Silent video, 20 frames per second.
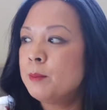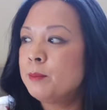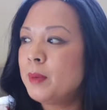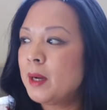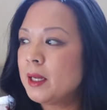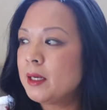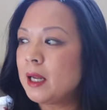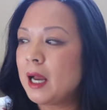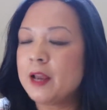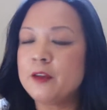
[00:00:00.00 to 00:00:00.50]

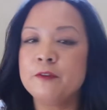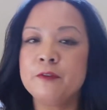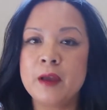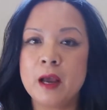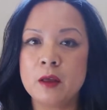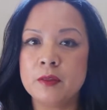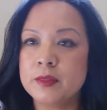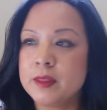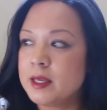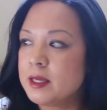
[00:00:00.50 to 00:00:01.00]
But I
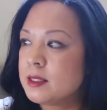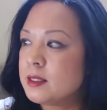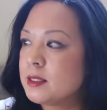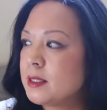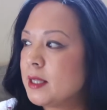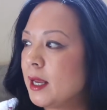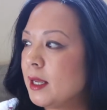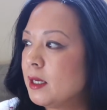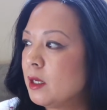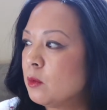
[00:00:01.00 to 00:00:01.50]
found
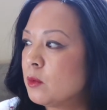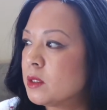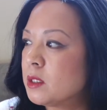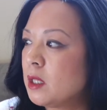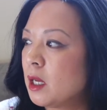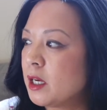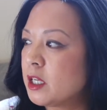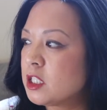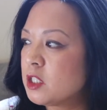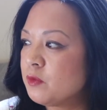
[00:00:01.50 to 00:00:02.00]
that it was
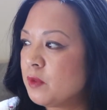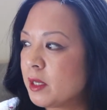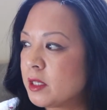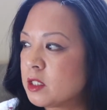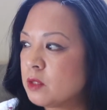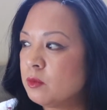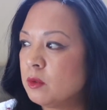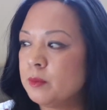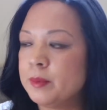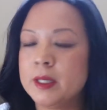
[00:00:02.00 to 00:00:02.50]
not as flexible